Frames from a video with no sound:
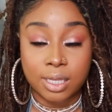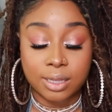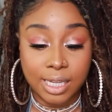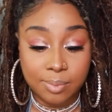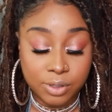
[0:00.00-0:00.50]

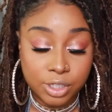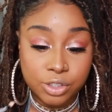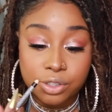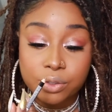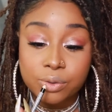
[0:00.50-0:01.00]
label
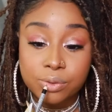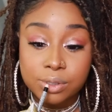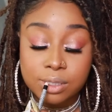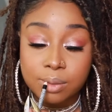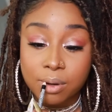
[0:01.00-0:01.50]

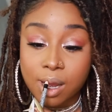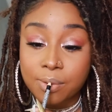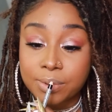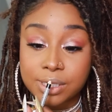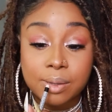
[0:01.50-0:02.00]
issues,
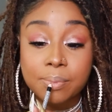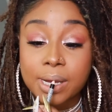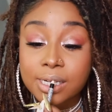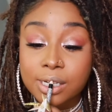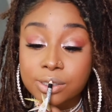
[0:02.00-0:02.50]
probably some
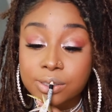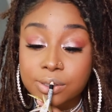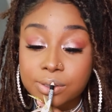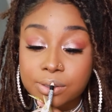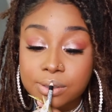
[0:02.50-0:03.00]
money
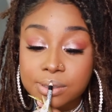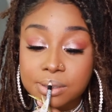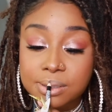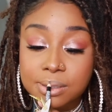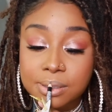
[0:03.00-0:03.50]
issues,
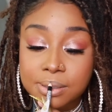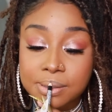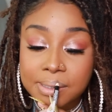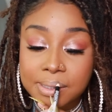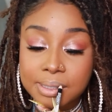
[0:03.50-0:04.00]
and
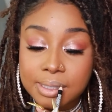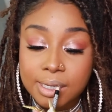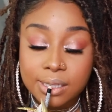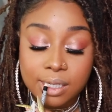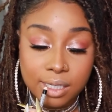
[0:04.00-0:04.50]
looks
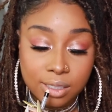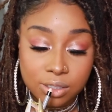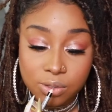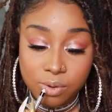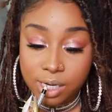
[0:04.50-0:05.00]
like they either
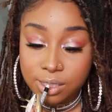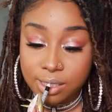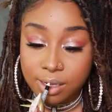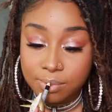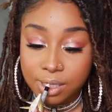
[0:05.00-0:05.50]
squashed
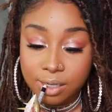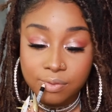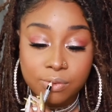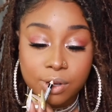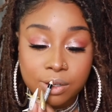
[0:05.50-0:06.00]
that
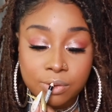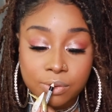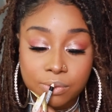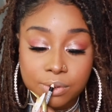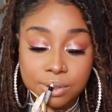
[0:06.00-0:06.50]
beef and
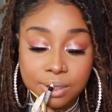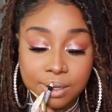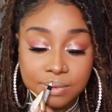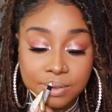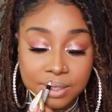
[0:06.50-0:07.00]

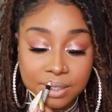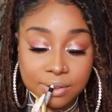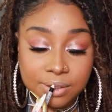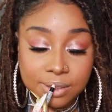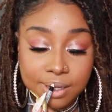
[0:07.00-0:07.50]
resolved it
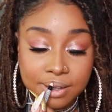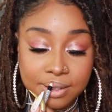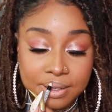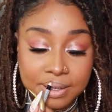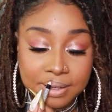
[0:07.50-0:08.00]
or
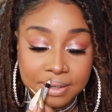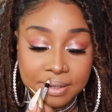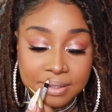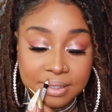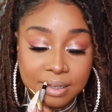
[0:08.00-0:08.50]
settled
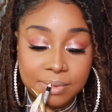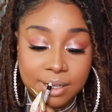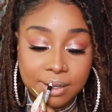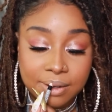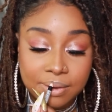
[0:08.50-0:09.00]
it
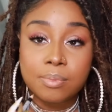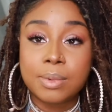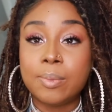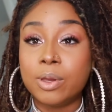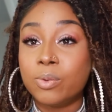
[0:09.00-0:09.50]
somehow.
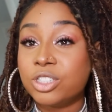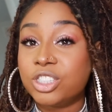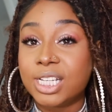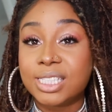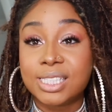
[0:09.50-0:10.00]
Maybe it was
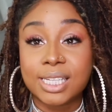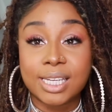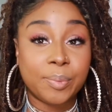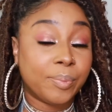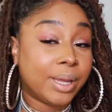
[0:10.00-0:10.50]

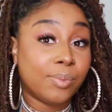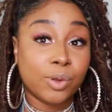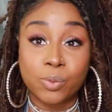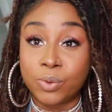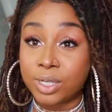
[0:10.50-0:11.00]
Jay-Z, maybe
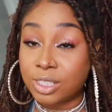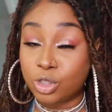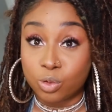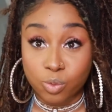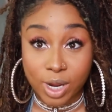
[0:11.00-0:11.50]
it was
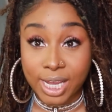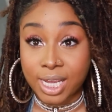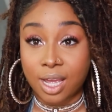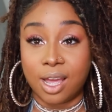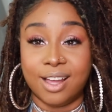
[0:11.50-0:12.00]

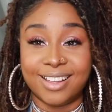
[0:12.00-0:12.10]
Drake.